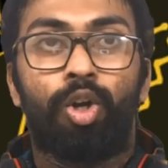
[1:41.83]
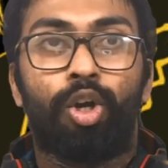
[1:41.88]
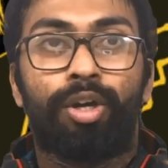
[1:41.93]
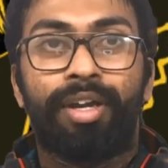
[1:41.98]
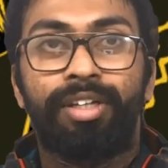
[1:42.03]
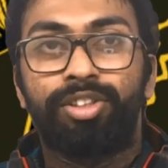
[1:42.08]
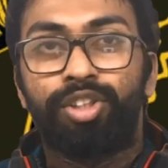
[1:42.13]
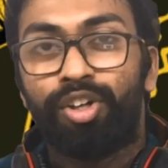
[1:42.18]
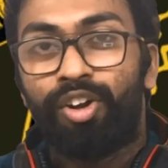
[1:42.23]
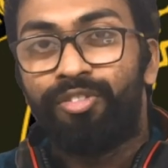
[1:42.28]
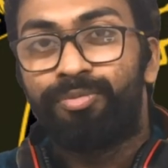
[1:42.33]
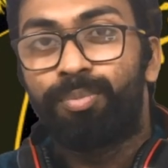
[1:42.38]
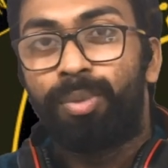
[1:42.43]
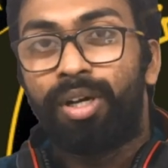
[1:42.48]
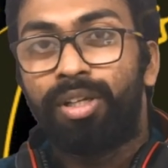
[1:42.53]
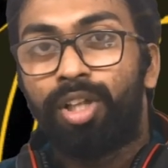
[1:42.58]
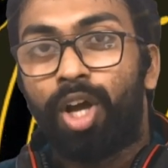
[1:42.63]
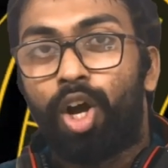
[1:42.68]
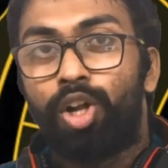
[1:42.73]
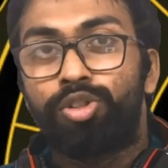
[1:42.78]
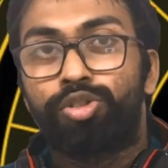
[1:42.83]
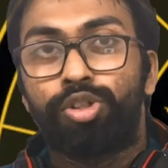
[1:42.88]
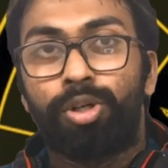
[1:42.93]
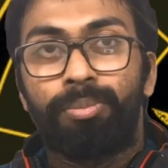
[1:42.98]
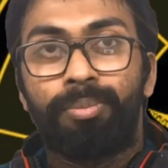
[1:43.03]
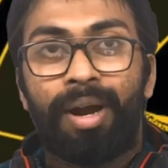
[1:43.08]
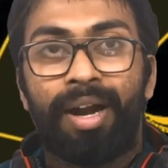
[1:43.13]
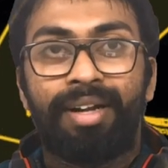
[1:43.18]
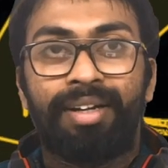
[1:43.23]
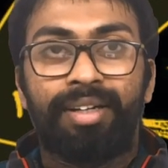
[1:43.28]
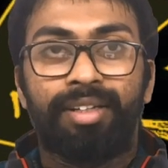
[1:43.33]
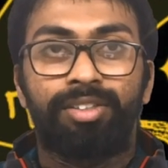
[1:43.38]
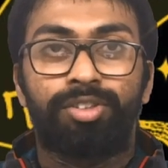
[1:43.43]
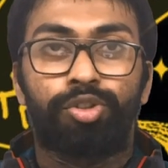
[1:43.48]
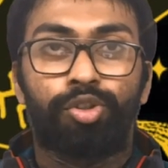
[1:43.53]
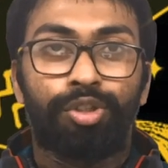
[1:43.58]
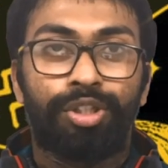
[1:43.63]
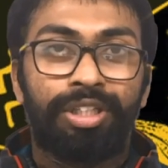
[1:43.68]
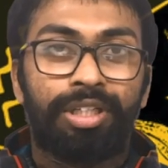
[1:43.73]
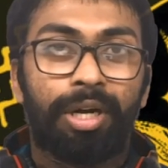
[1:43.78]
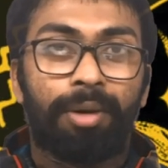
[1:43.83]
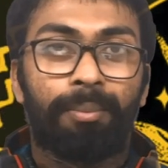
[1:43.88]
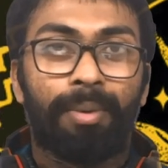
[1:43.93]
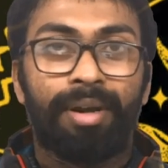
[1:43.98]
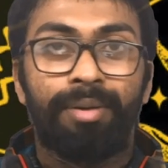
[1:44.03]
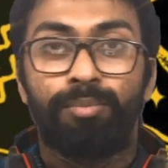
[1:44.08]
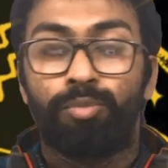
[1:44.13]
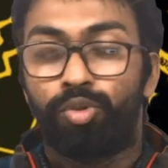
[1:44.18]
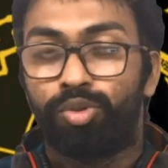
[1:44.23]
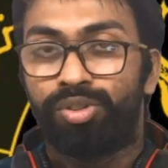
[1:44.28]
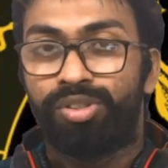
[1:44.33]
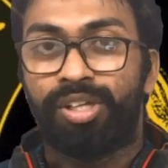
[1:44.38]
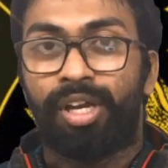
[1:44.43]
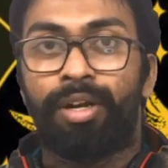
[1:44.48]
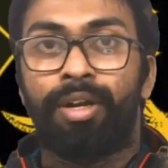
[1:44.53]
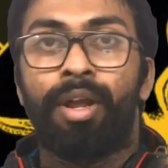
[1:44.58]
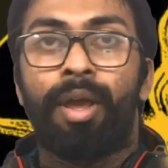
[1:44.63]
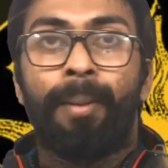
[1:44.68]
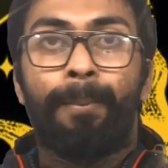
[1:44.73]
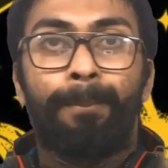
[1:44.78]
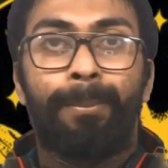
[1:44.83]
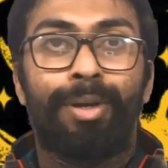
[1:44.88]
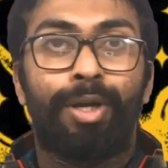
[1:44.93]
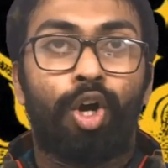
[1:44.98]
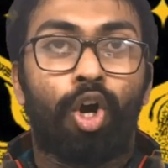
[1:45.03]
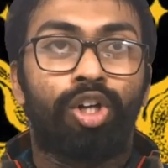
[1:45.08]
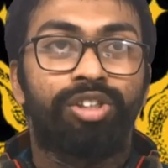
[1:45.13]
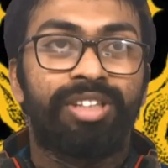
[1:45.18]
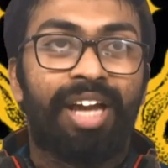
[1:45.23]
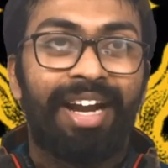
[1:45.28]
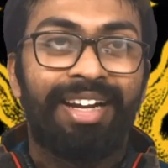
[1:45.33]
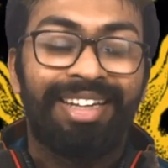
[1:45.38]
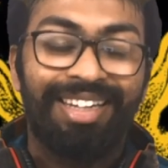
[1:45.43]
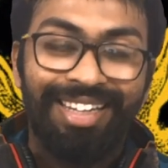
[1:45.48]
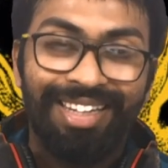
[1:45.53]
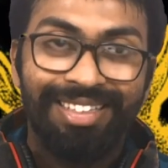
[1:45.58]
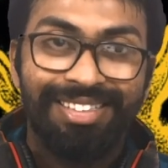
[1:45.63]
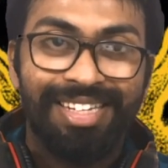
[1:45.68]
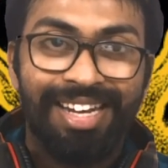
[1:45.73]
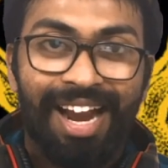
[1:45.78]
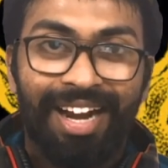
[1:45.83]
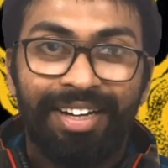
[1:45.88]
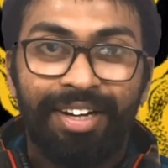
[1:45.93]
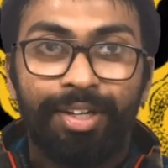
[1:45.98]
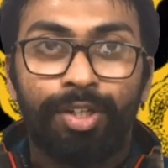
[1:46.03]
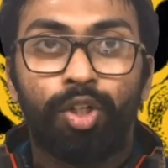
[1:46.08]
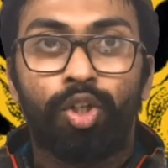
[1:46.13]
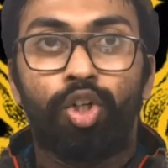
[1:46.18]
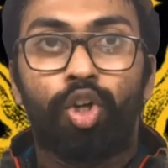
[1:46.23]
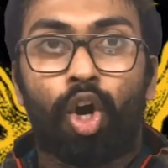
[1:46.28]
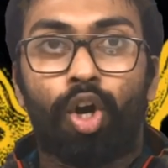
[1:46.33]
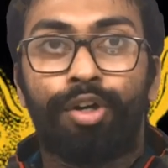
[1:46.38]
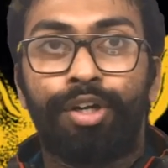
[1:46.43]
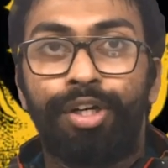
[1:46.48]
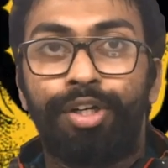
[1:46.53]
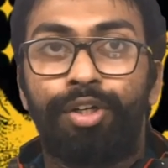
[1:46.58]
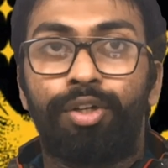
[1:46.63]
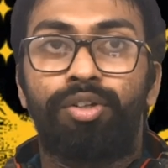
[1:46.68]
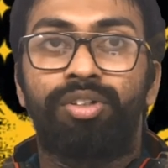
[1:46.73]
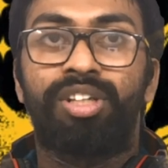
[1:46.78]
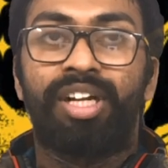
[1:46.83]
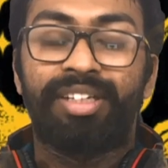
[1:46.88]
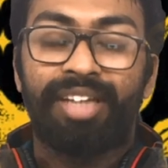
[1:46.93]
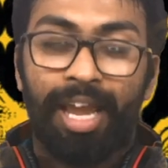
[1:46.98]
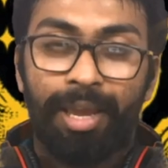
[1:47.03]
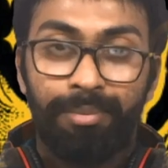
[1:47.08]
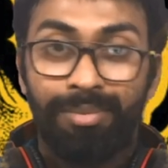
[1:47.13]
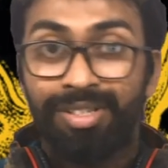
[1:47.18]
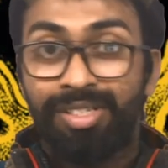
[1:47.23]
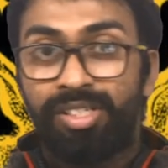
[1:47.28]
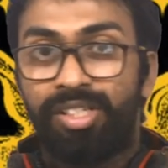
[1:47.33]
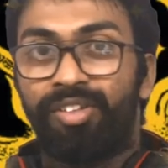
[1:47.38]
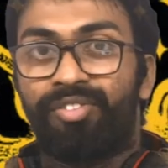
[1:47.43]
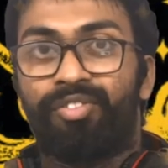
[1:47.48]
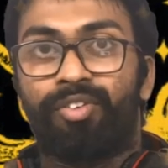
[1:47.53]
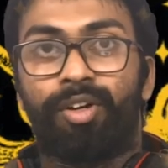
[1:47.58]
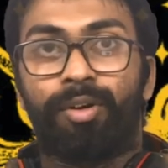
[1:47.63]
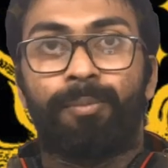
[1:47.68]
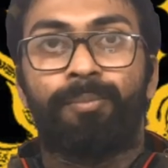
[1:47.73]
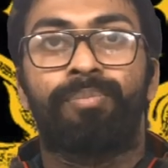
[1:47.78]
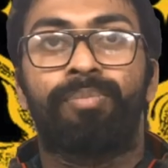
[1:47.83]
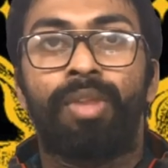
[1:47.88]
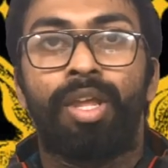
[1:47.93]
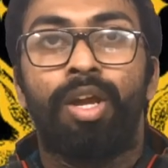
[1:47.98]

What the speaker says: Location of birth also matters to determine moon sign, because at each latitude, longitude, the timings differ.